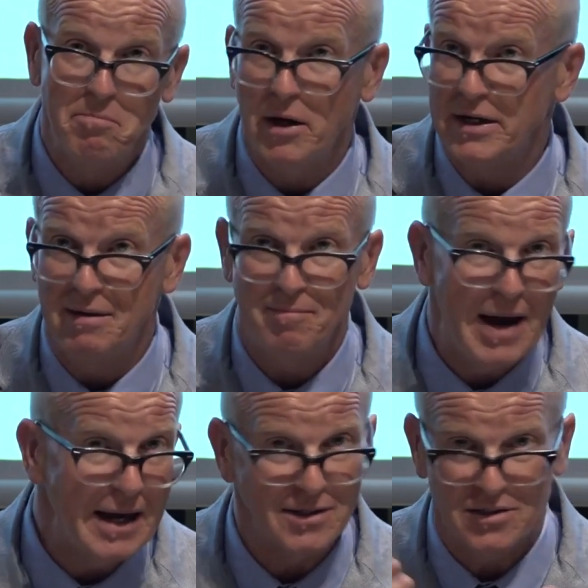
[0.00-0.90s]
money in
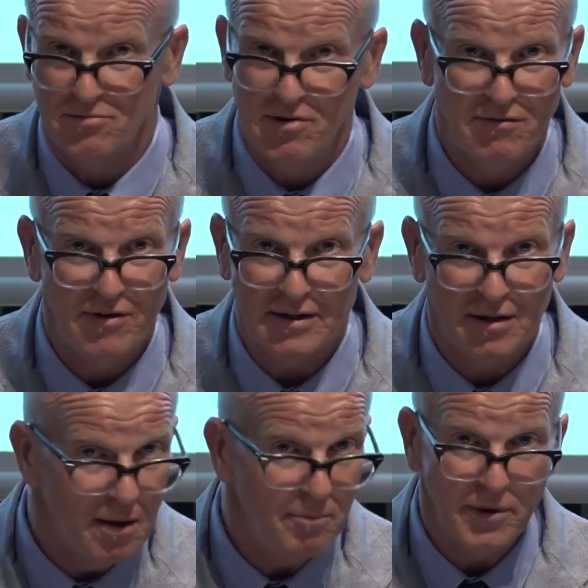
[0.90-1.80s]
banks to
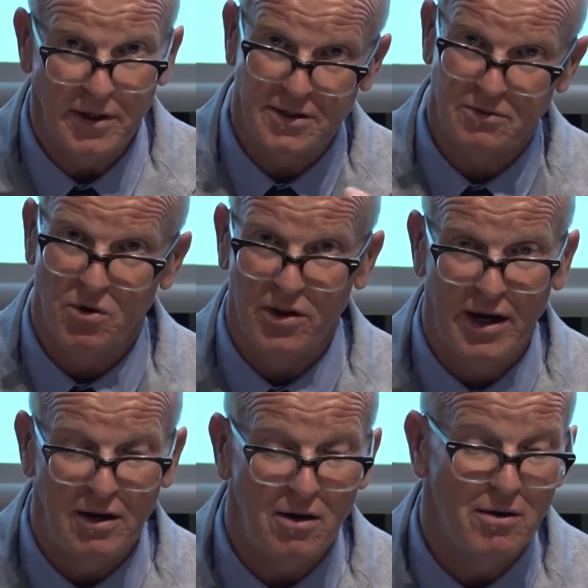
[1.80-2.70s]
reinvent companies and what
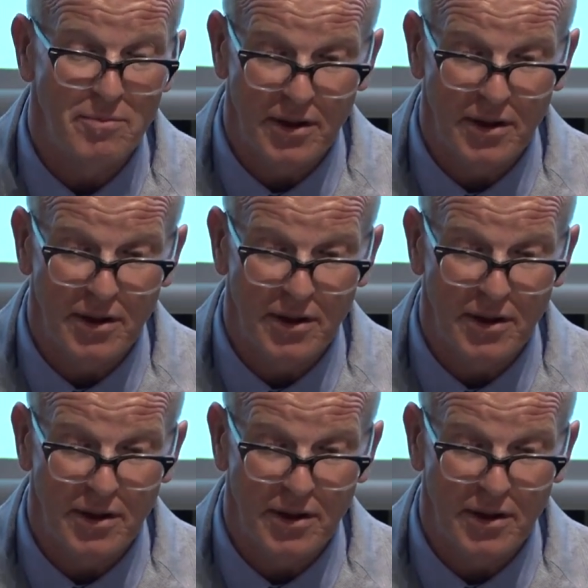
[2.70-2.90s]
they are,